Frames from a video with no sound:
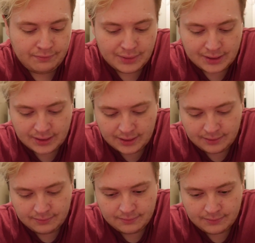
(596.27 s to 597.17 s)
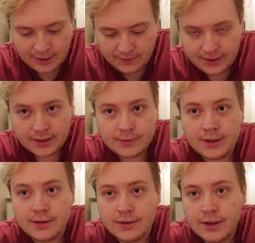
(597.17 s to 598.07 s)
But yeah, hopefully he gets what
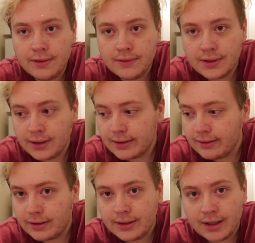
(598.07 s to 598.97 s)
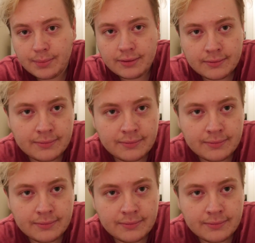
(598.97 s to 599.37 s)
he deserves and gets locked up.